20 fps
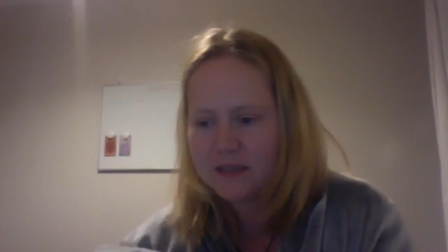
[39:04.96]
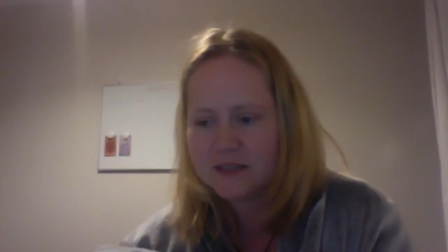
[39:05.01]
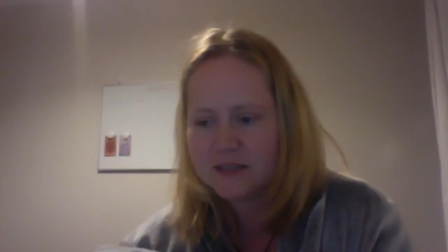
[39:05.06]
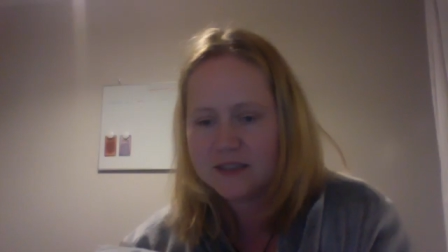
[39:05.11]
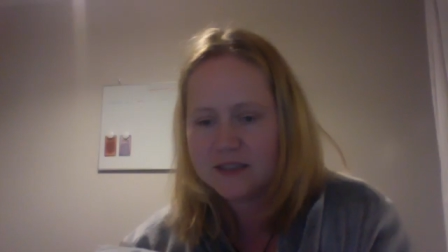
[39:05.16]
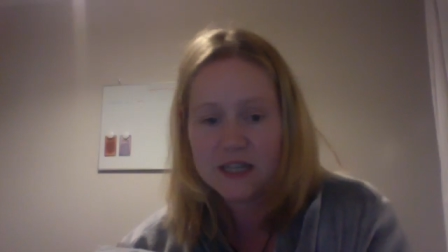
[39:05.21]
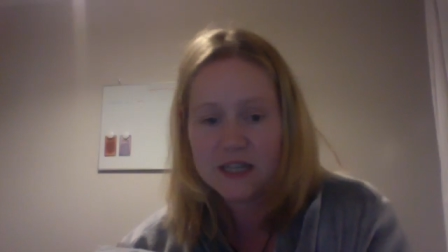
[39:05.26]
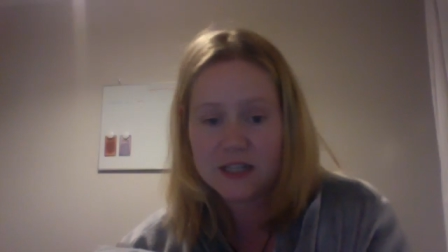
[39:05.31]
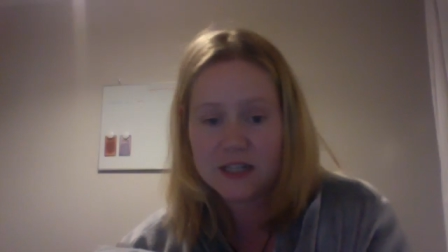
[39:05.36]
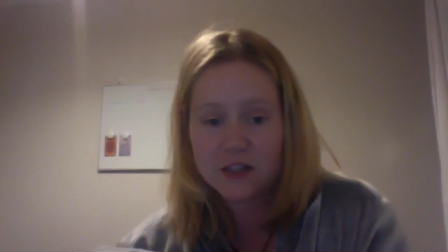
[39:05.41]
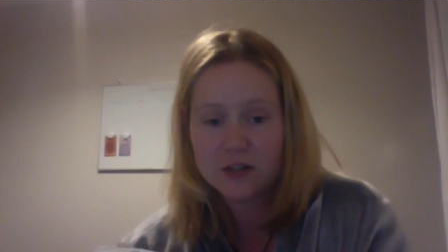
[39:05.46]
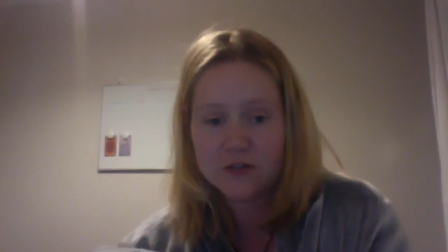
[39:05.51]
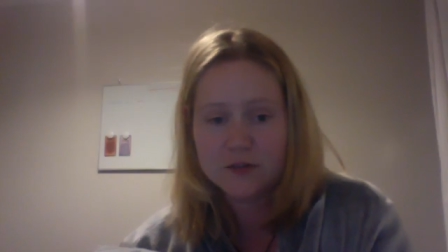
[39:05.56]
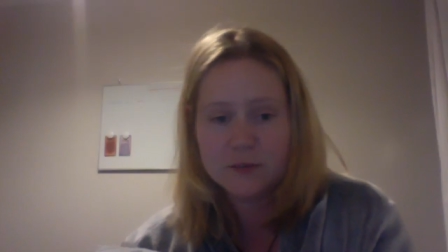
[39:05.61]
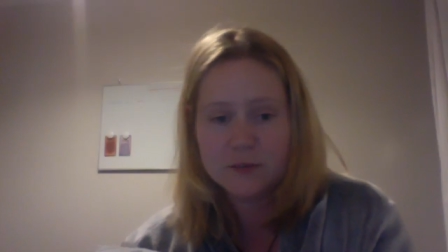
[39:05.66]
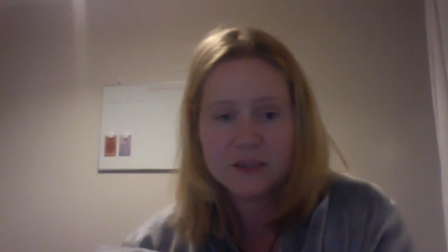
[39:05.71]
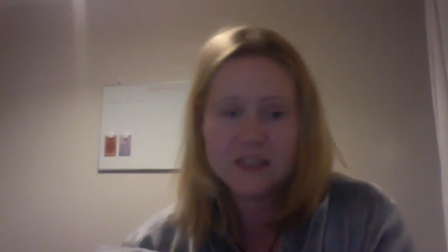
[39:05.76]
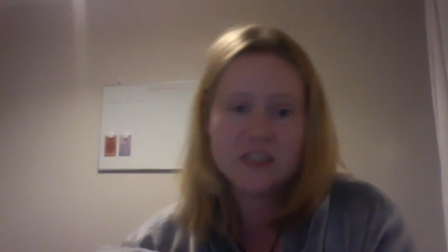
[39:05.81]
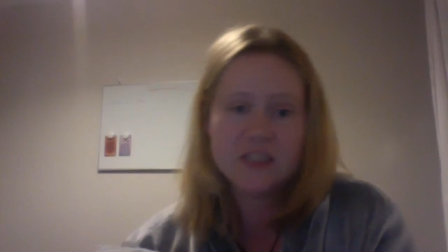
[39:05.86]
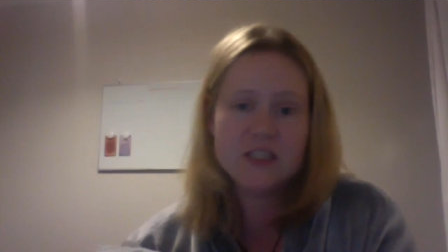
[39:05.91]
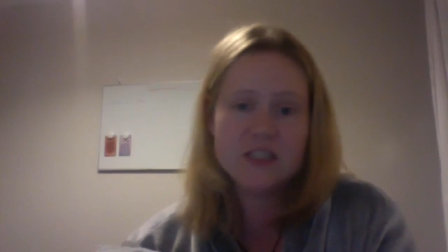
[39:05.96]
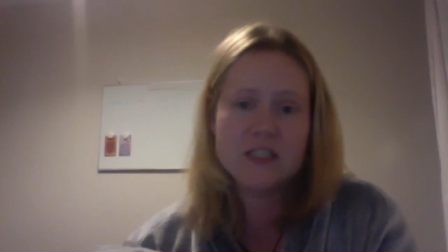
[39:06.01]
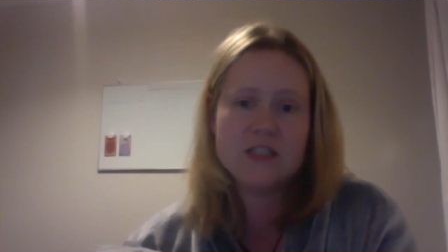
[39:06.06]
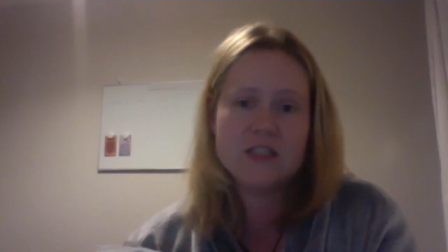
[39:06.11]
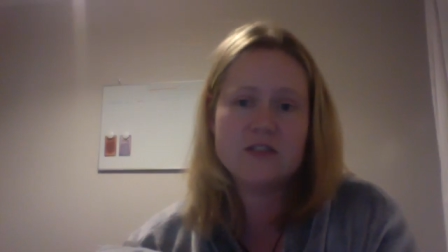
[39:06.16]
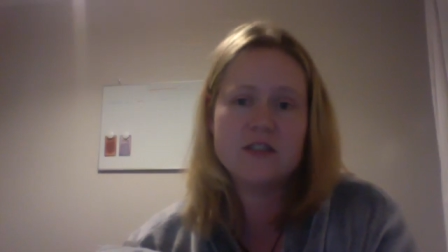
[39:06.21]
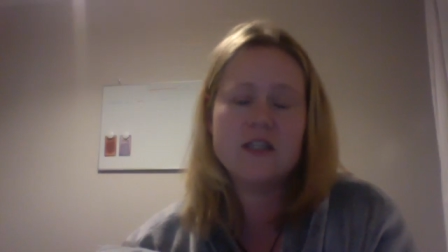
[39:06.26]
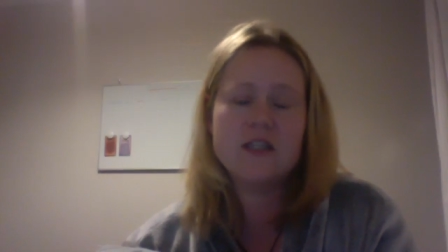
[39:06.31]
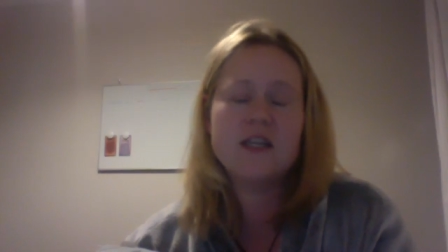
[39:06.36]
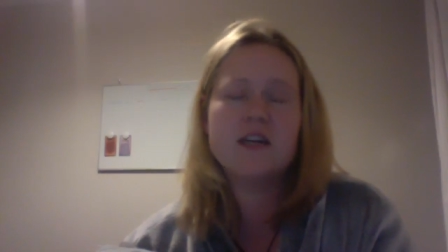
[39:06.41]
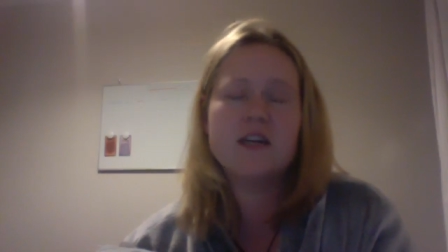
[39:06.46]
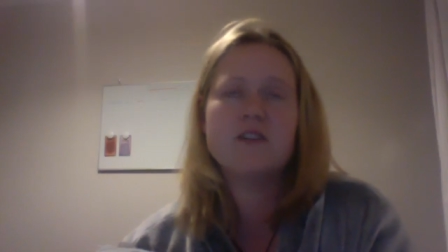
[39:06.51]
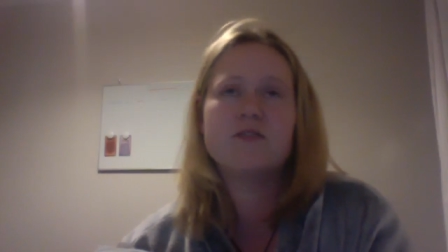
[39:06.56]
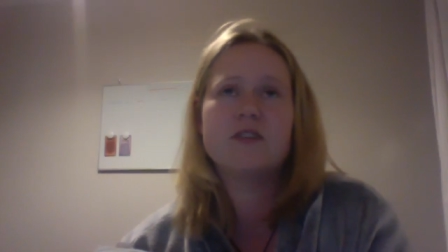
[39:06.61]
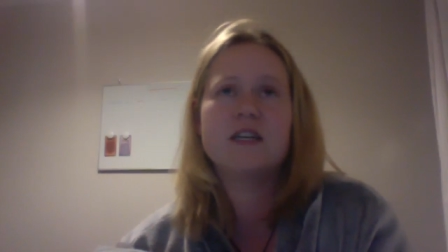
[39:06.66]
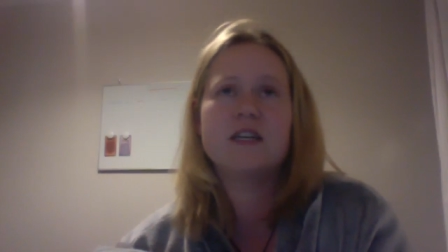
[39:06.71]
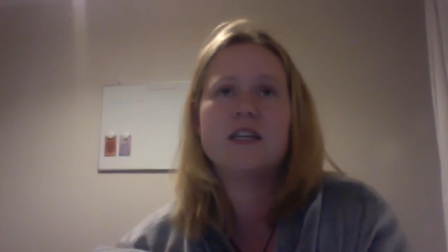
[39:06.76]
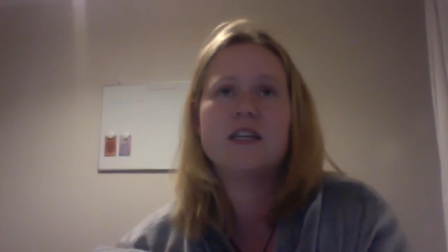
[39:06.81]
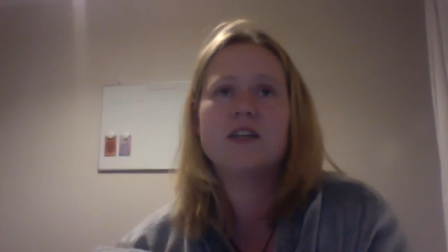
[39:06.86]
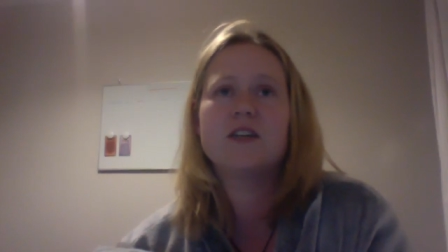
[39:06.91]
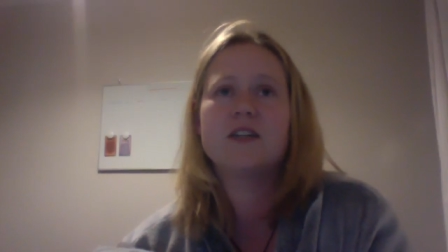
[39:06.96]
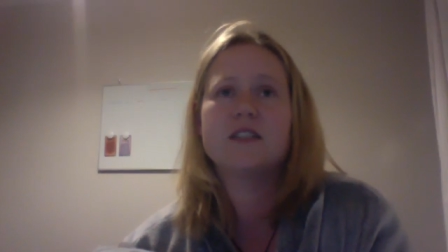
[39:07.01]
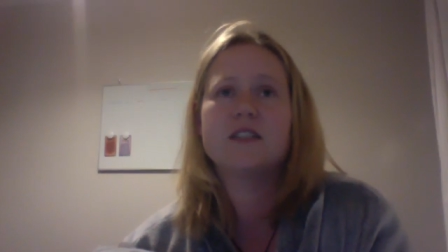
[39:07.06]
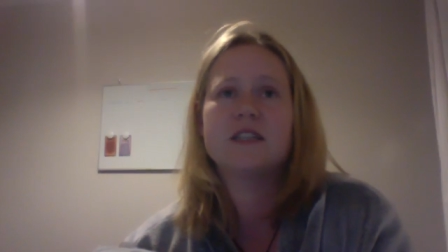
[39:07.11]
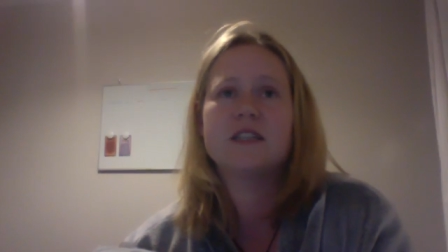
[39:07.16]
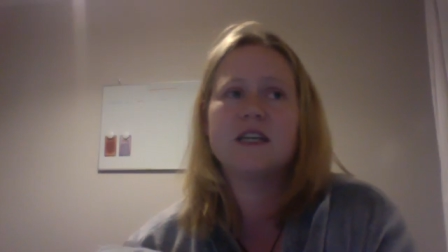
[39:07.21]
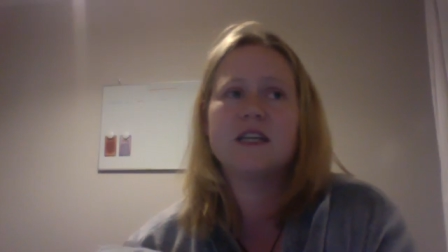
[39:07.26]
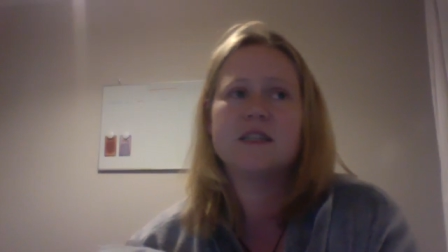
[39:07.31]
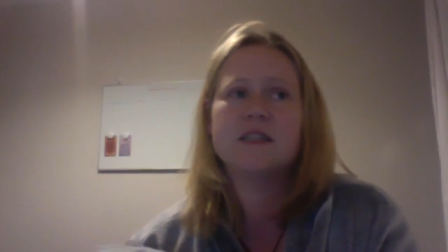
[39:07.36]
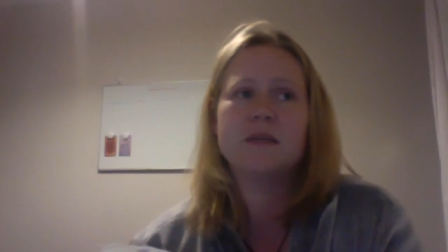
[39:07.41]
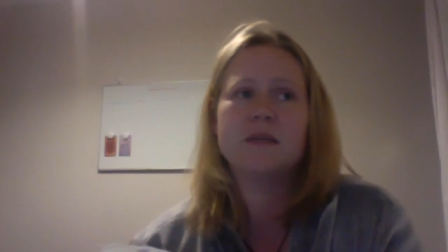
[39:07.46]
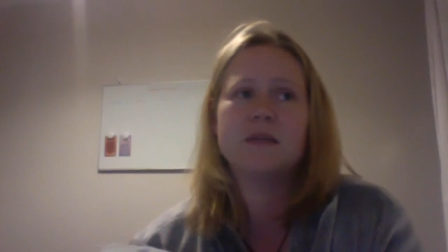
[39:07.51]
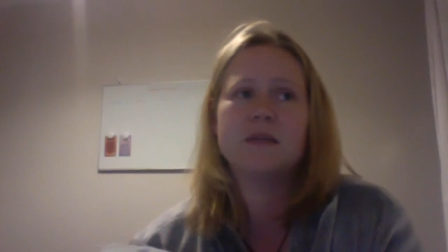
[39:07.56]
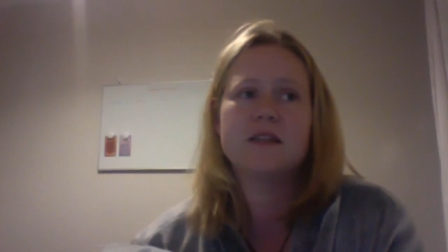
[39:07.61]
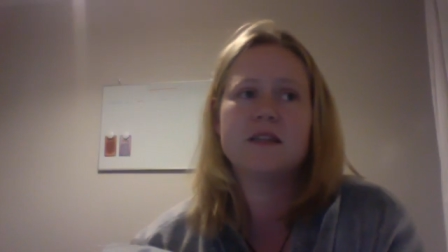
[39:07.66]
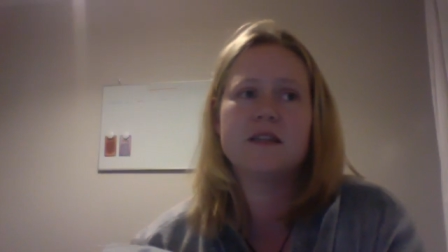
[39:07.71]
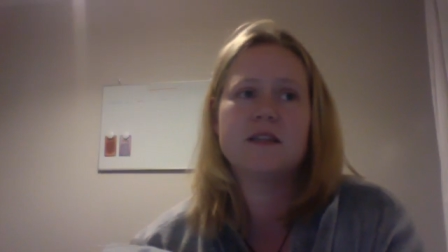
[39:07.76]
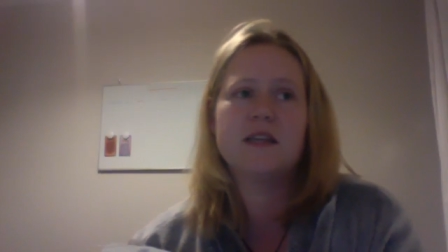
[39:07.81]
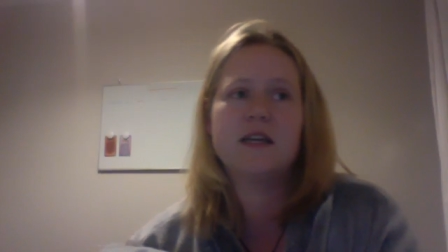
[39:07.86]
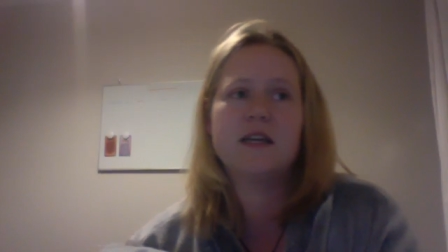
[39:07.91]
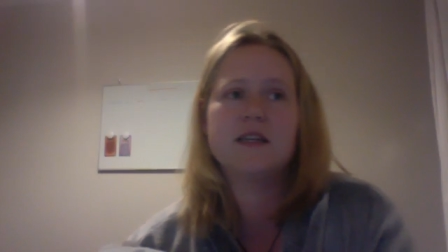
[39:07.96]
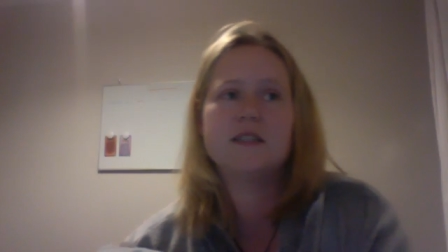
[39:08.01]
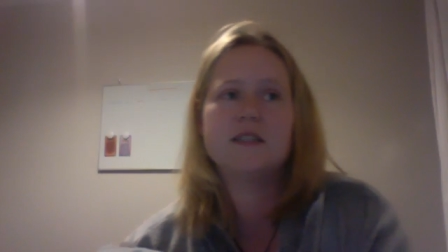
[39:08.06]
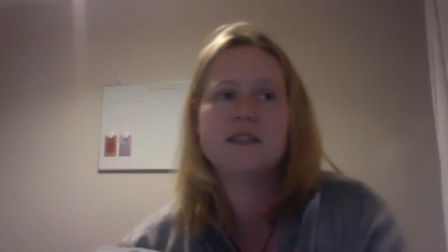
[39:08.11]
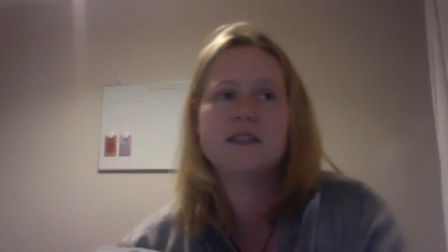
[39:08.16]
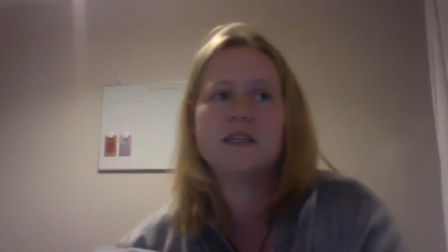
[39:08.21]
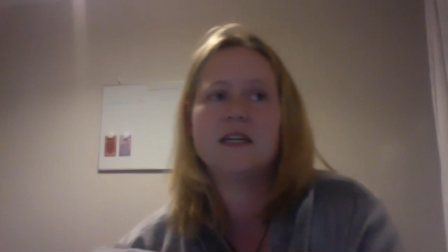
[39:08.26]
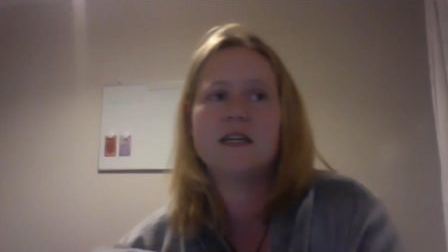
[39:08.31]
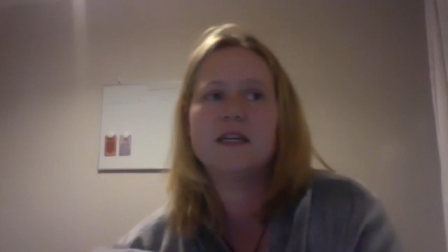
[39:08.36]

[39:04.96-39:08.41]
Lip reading: taken off for me in January, and I've really noticed last month that